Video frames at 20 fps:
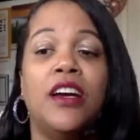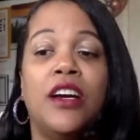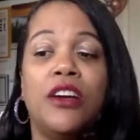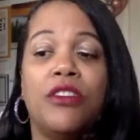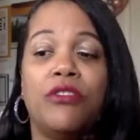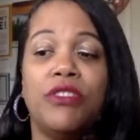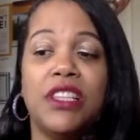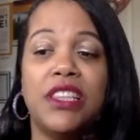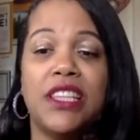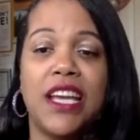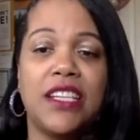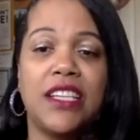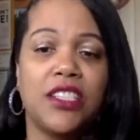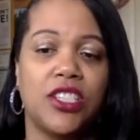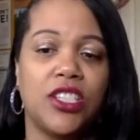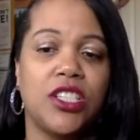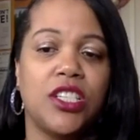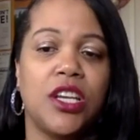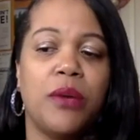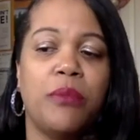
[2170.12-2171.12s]

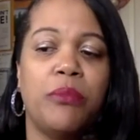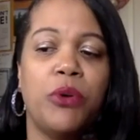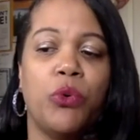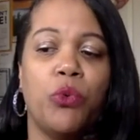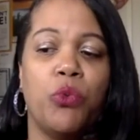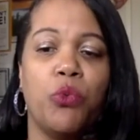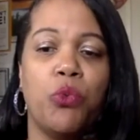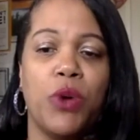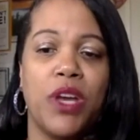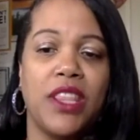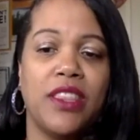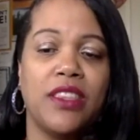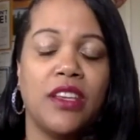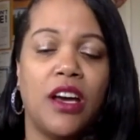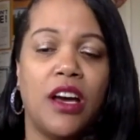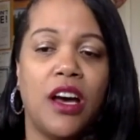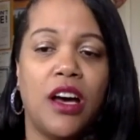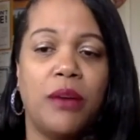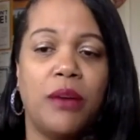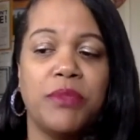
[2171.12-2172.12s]
relationship with
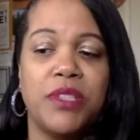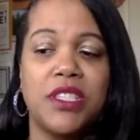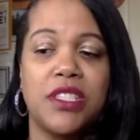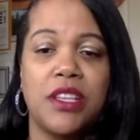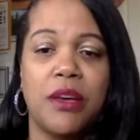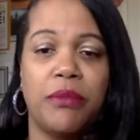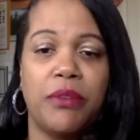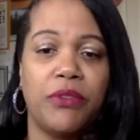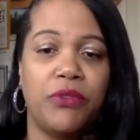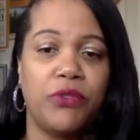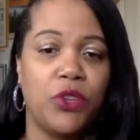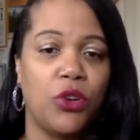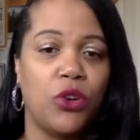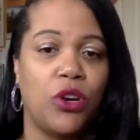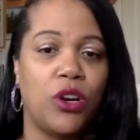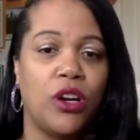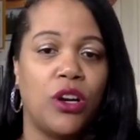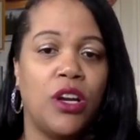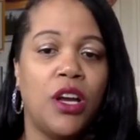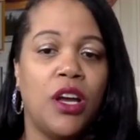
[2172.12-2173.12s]
um, some of
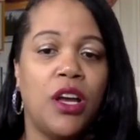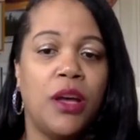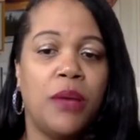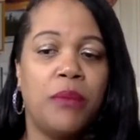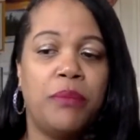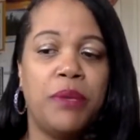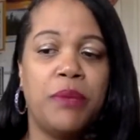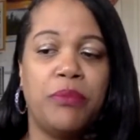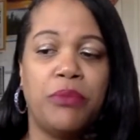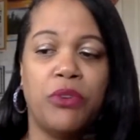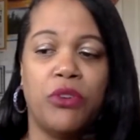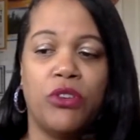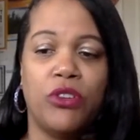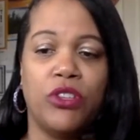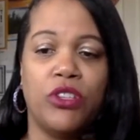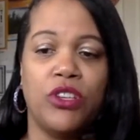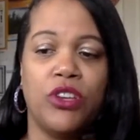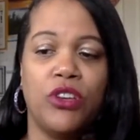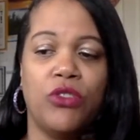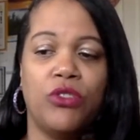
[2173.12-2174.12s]
your people on,
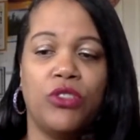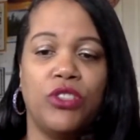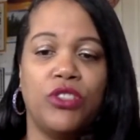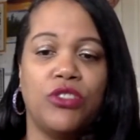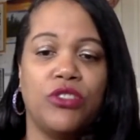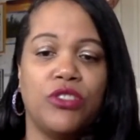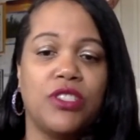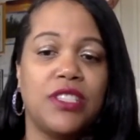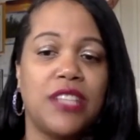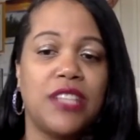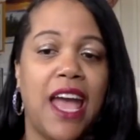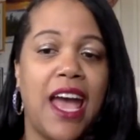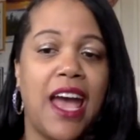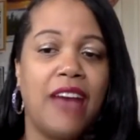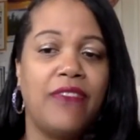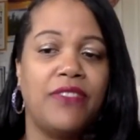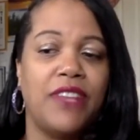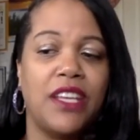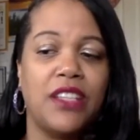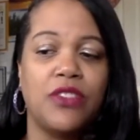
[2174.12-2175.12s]
on your
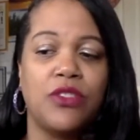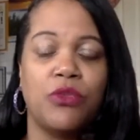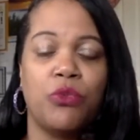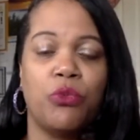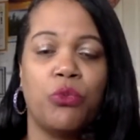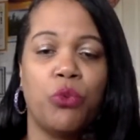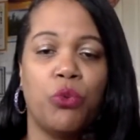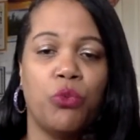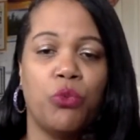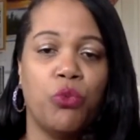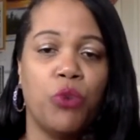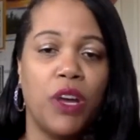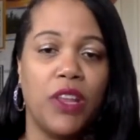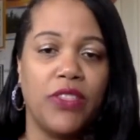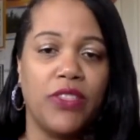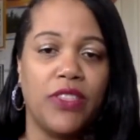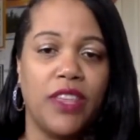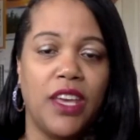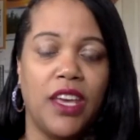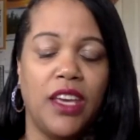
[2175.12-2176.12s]
staff, that's one
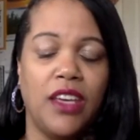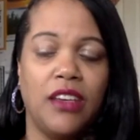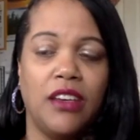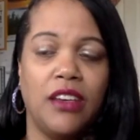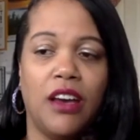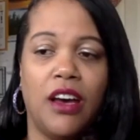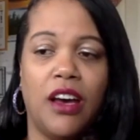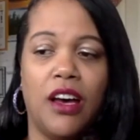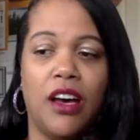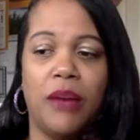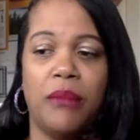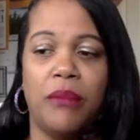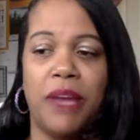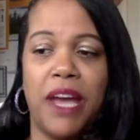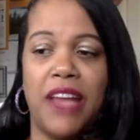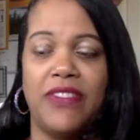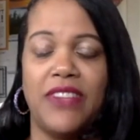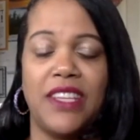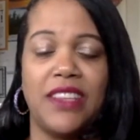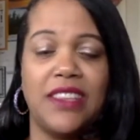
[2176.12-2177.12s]
thing. Um,
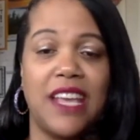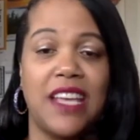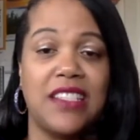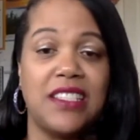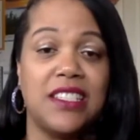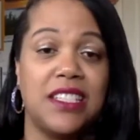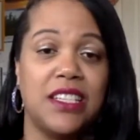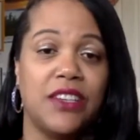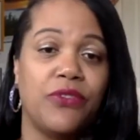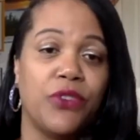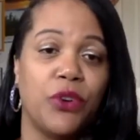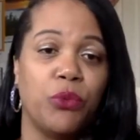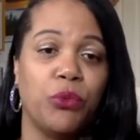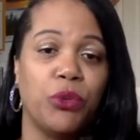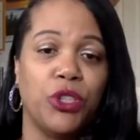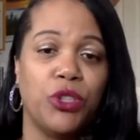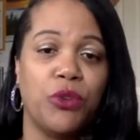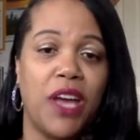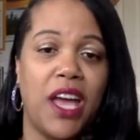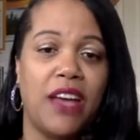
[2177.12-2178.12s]
I think that's different
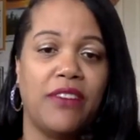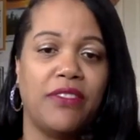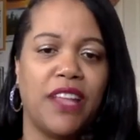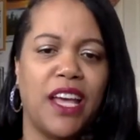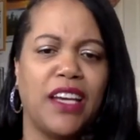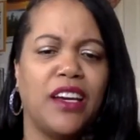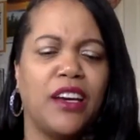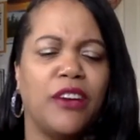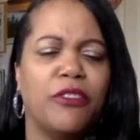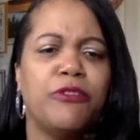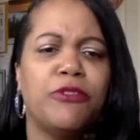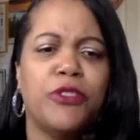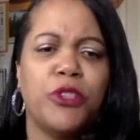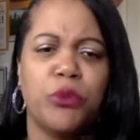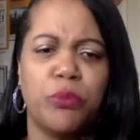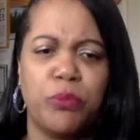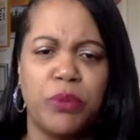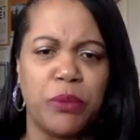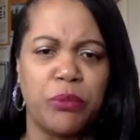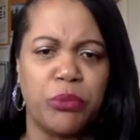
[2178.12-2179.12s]
when you have like a few
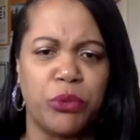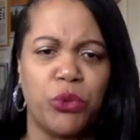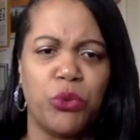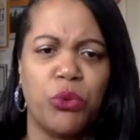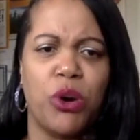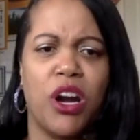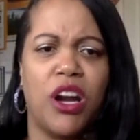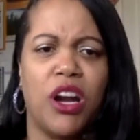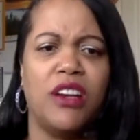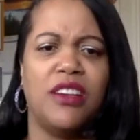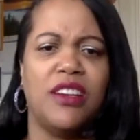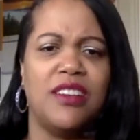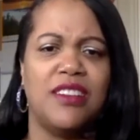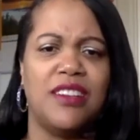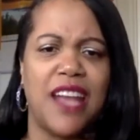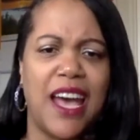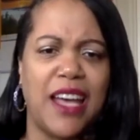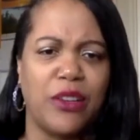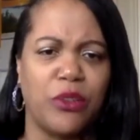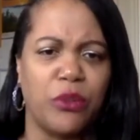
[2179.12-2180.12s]
people who are
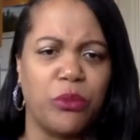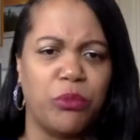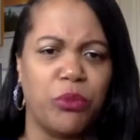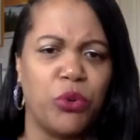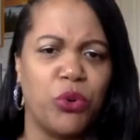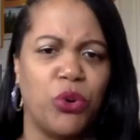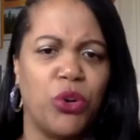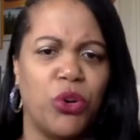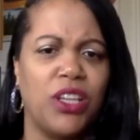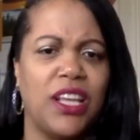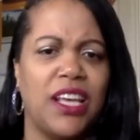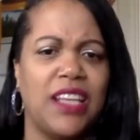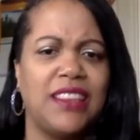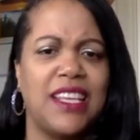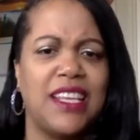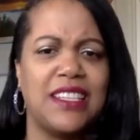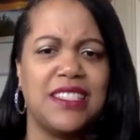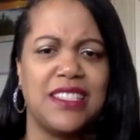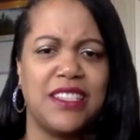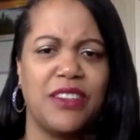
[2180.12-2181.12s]
not on board, like
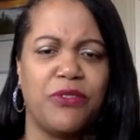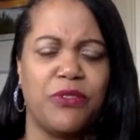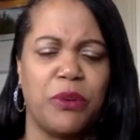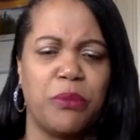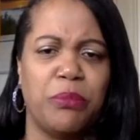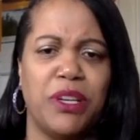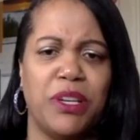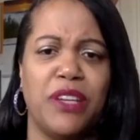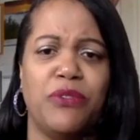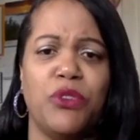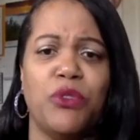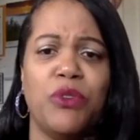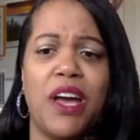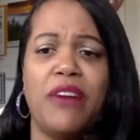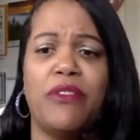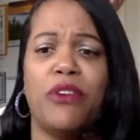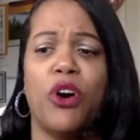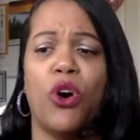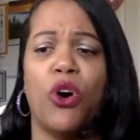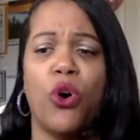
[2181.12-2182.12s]
that's different. But if you
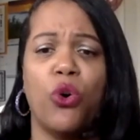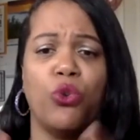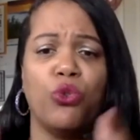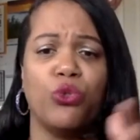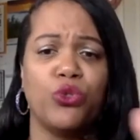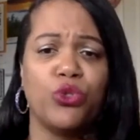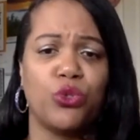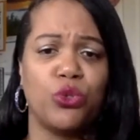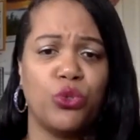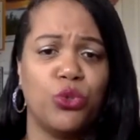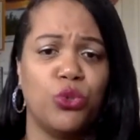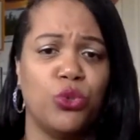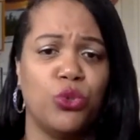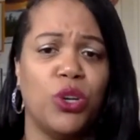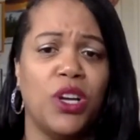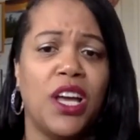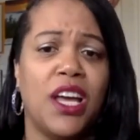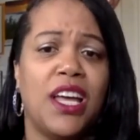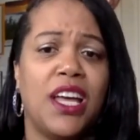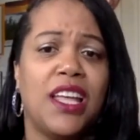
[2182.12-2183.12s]
have a whole school
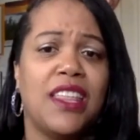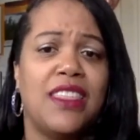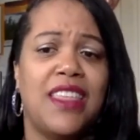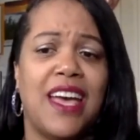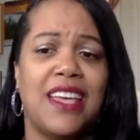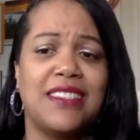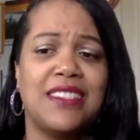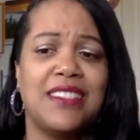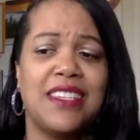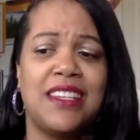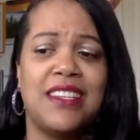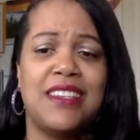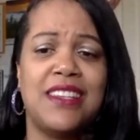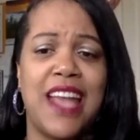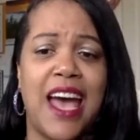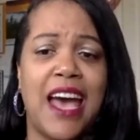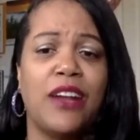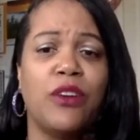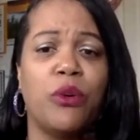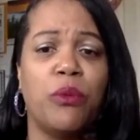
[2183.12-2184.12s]
that's
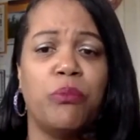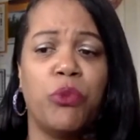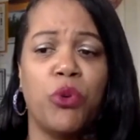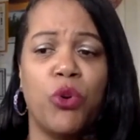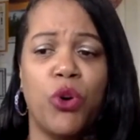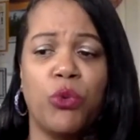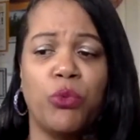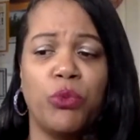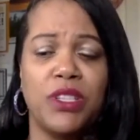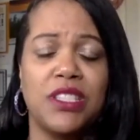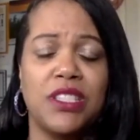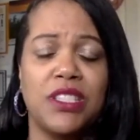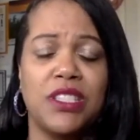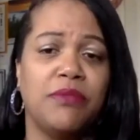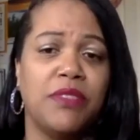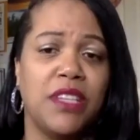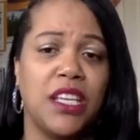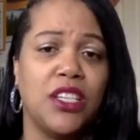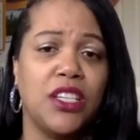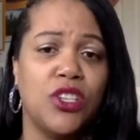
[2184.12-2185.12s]
not on board with
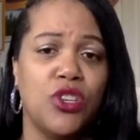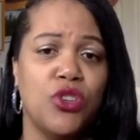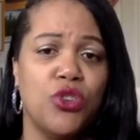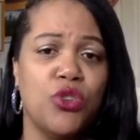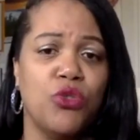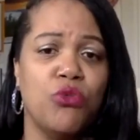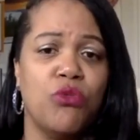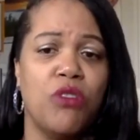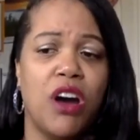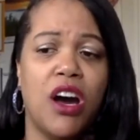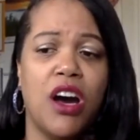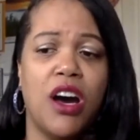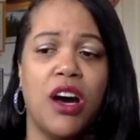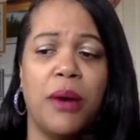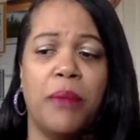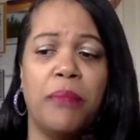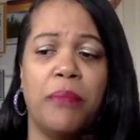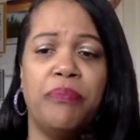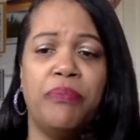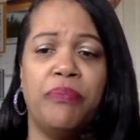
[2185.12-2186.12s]
something new, um,